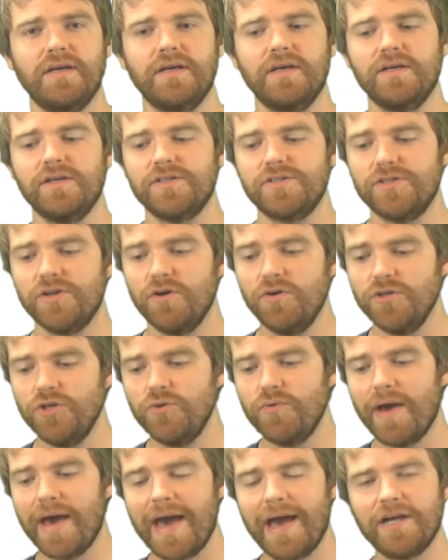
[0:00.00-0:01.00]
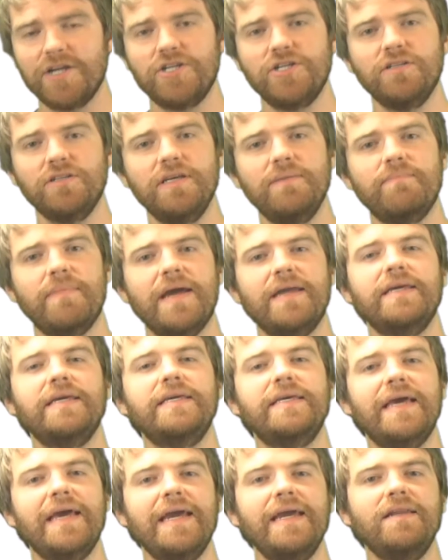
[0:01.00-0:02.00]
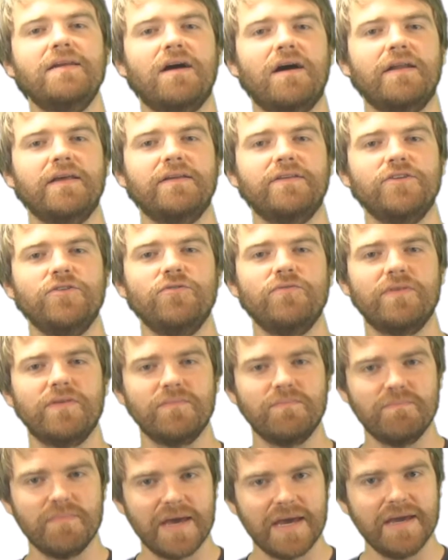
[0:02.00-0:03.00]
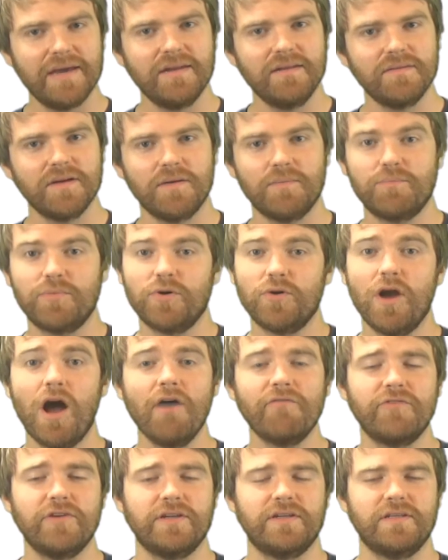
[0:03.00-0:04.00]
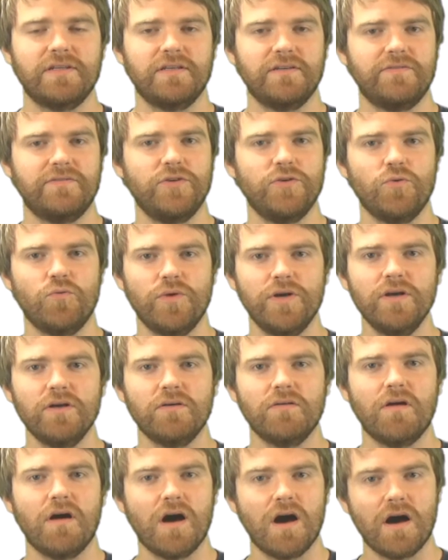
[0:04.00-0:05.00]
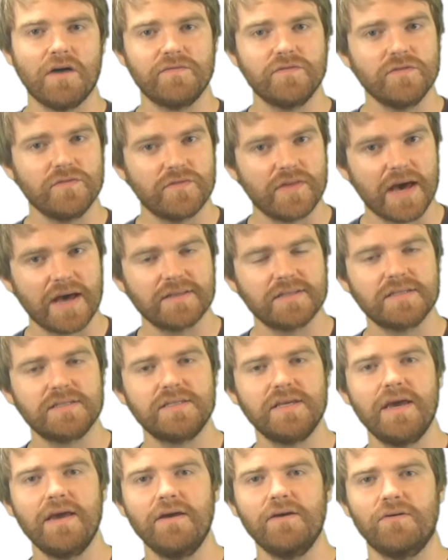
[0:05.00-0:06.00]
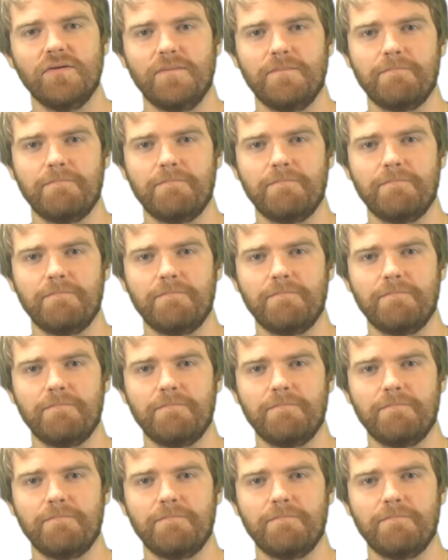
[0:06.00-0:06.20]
So you actually made a gain on it. You made profit, if you will, off of that sale.